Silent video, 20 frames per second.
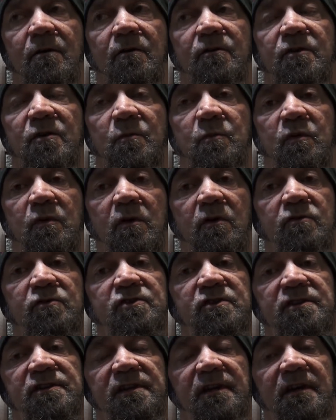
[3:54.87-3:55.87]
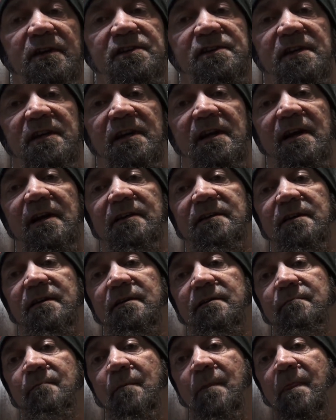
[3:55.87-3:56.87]
or the approaches that I
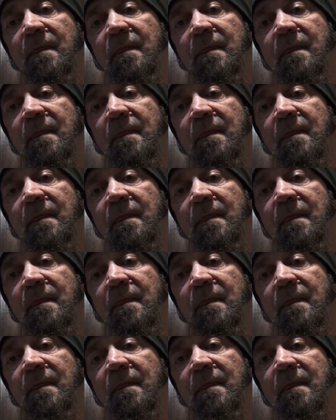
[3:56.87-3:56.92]
selected,